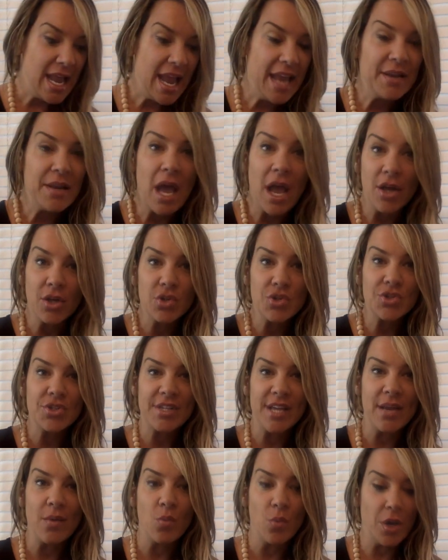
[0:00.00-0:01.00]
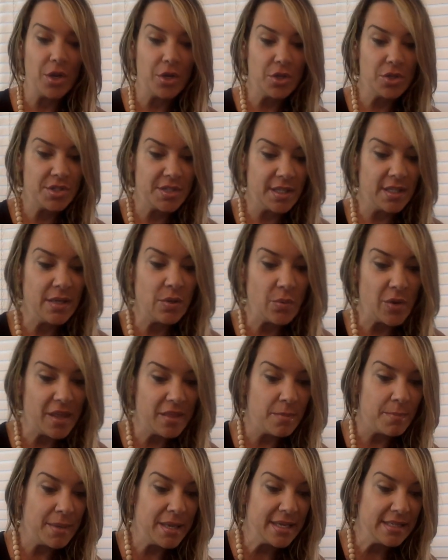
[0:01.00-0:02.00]
and understand what you're dealing with
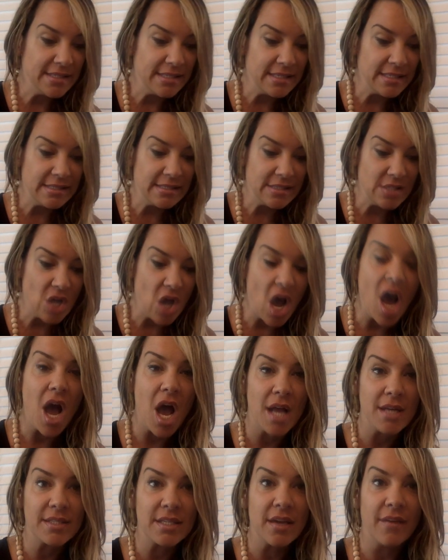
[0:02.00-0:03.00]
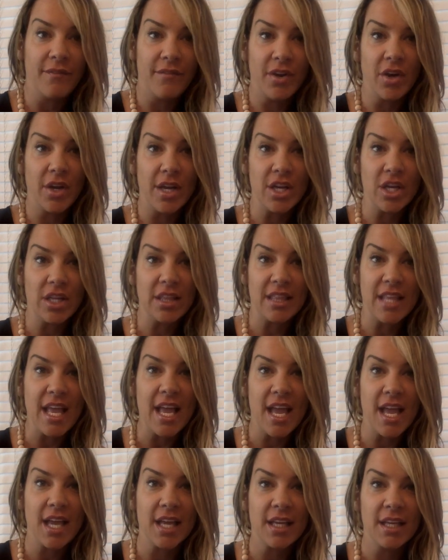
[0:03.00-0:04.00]
because it is not a very good
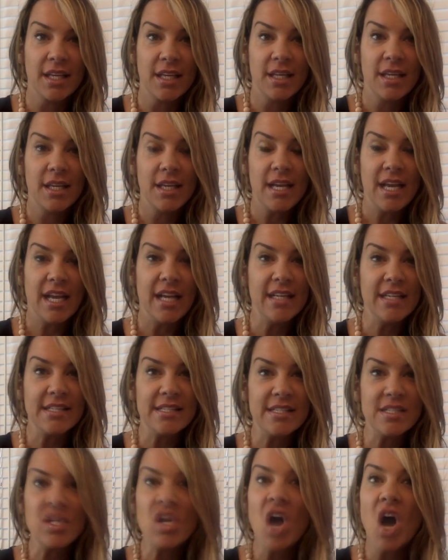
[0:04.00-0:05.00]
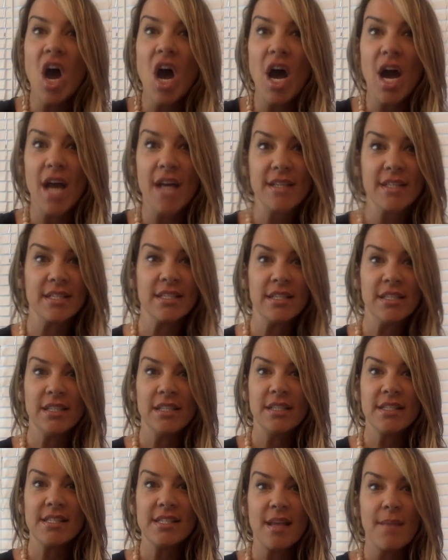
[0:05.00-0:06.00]
thing. It is not
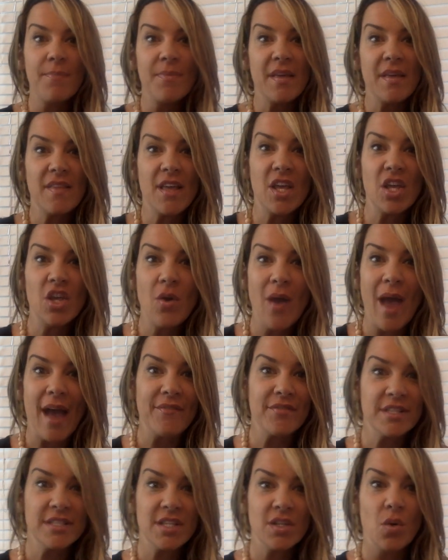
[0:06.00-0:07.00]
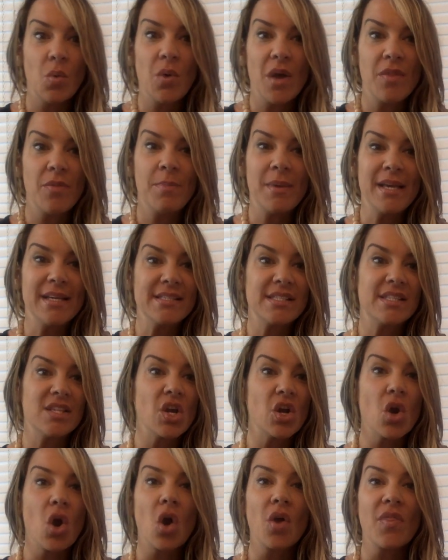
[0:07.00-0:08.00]
something that you have to deal with because
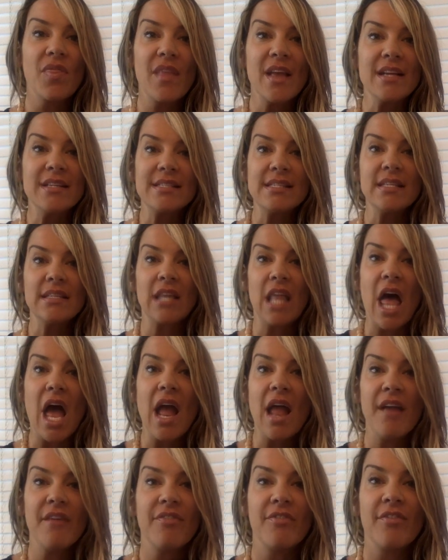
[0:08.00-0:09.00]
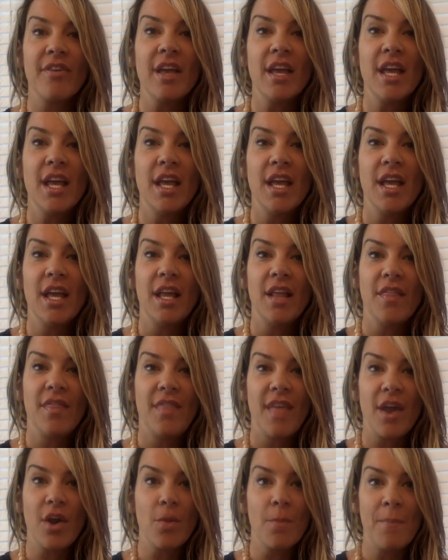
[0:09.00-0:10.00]
there are things in life
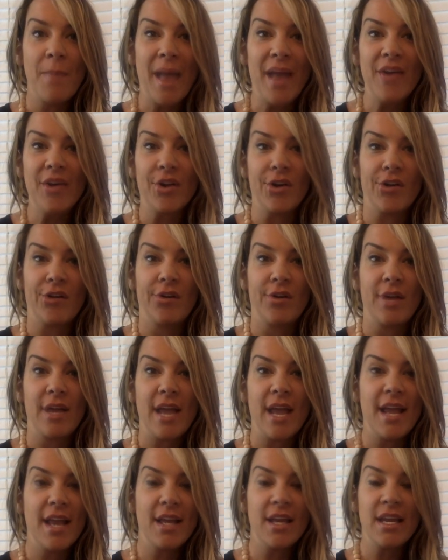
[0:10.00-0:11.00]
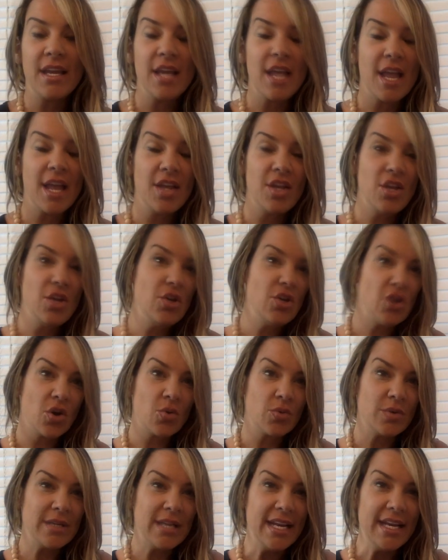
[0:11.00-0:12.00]
that are better and and you
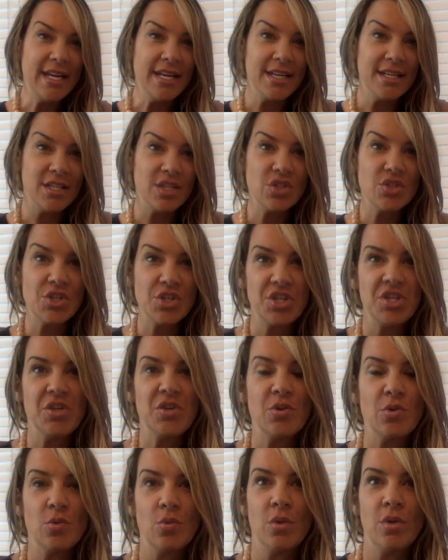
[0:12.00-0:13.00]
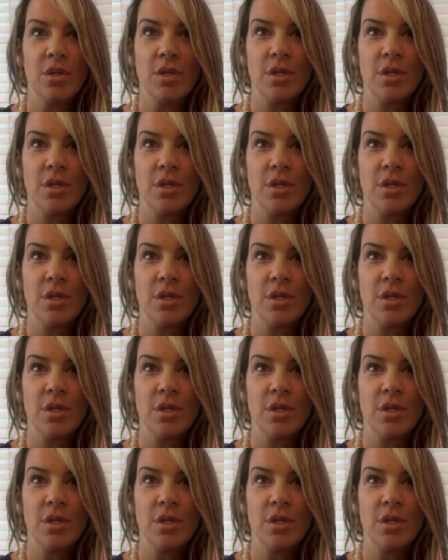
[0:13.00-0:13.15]
don't need to